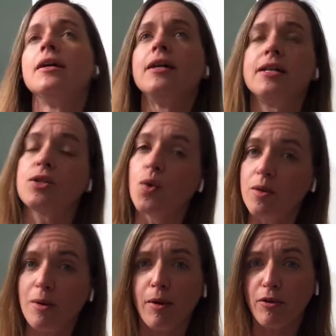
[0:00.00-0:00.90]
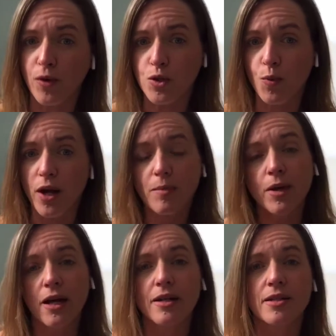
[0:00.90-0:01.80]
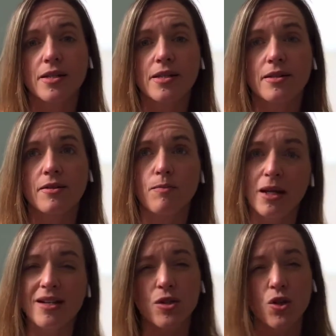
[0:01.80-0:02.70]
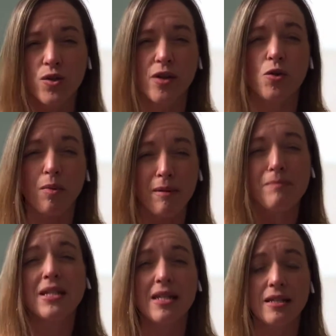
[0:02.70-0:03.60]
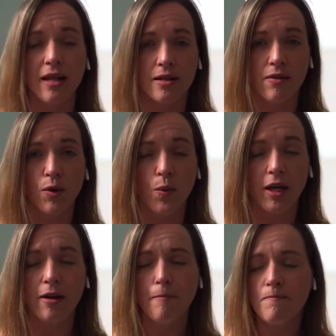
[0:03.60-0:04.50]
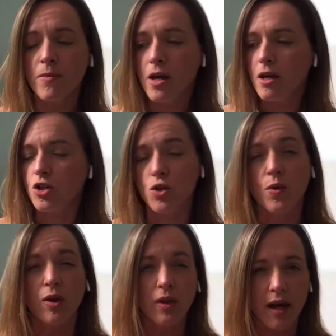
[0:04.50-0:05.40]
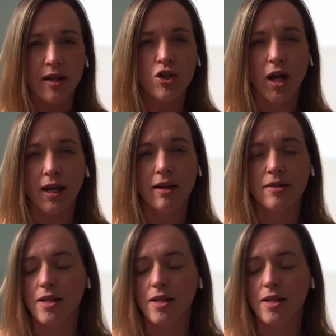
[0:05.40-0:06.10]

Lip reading: is going to be my first break because Mondays and Tuesdays are my busiest days of the week, just with client check ins